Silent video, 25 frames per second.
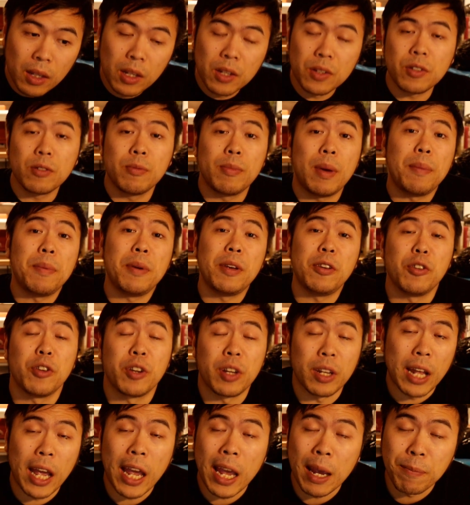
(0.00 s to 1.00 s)
So maybe you
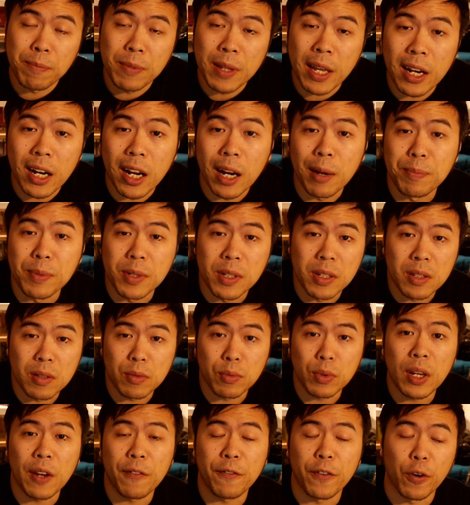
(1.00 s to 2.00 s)
can amp that up to
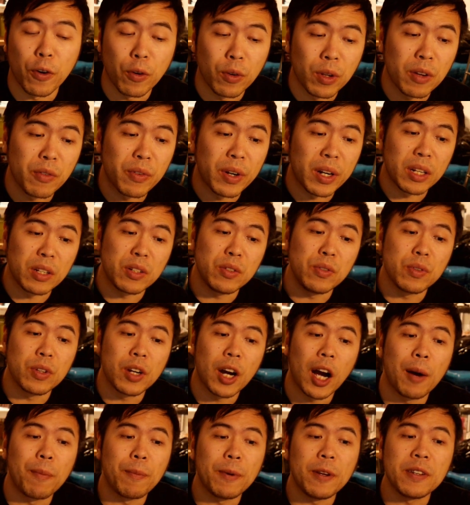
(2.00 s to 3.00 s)
three if you're only running two
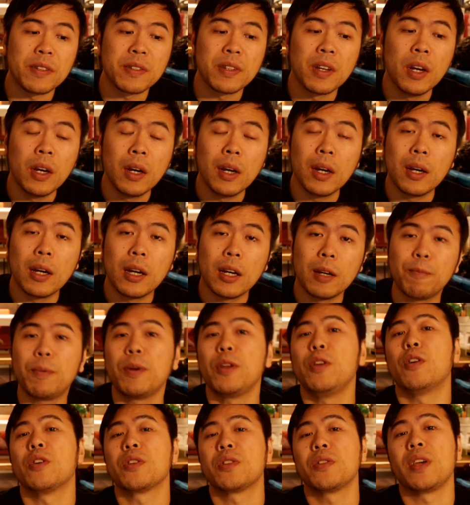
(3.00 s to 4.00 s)
copies but
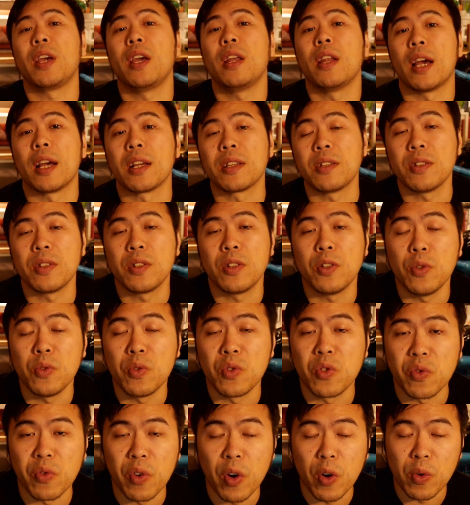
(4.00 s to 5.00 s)
you also gain access to
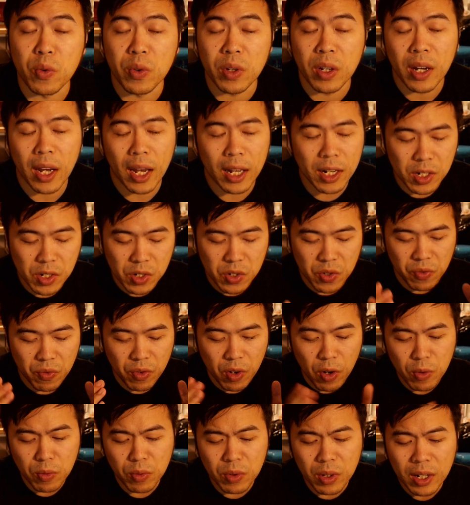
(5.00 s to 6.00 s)
Drone. And
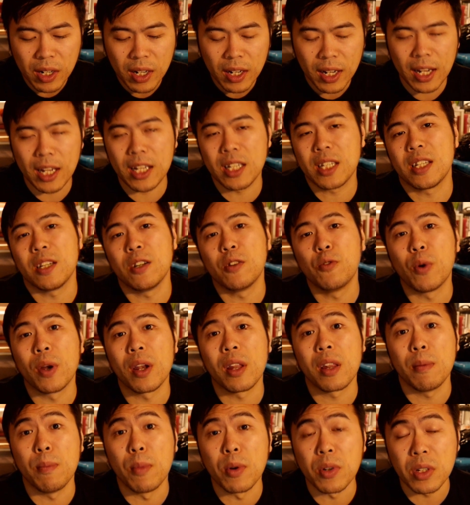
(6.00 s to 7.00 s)
Drone is still one
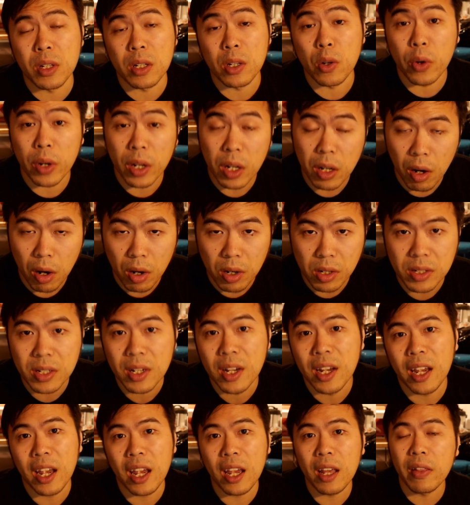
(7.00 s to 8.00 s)
of the most annoying cards
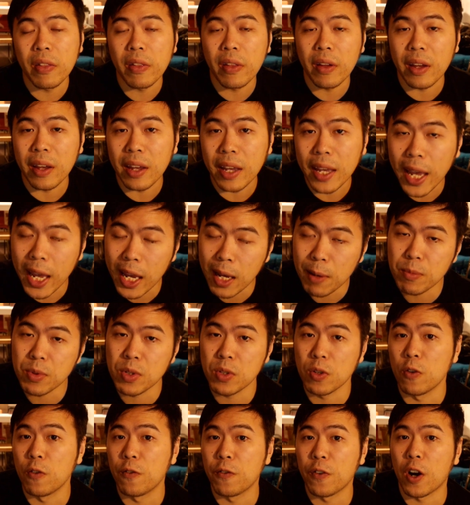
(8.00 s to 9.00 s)
in the game
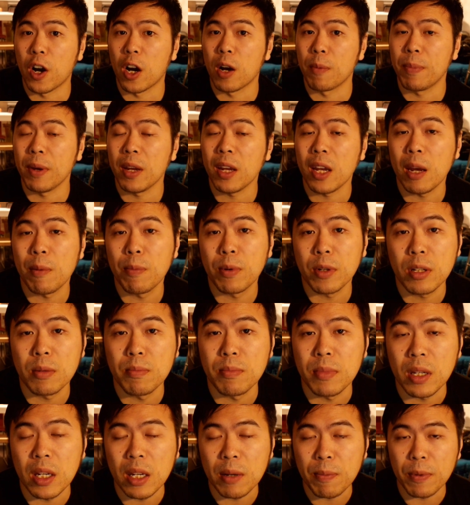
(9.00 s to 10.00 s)
so far, being able to
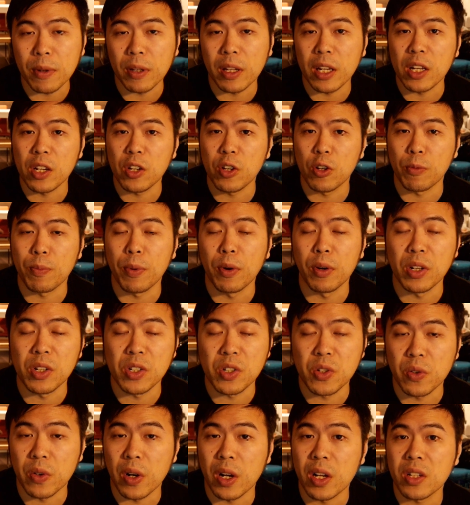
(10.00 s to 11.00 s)
manipulate your
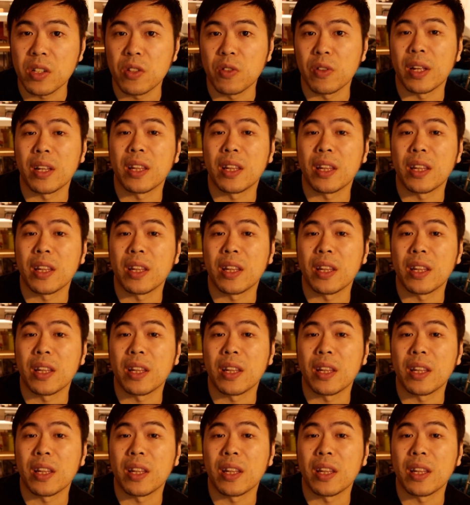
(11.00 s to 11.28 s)
opponent's draws so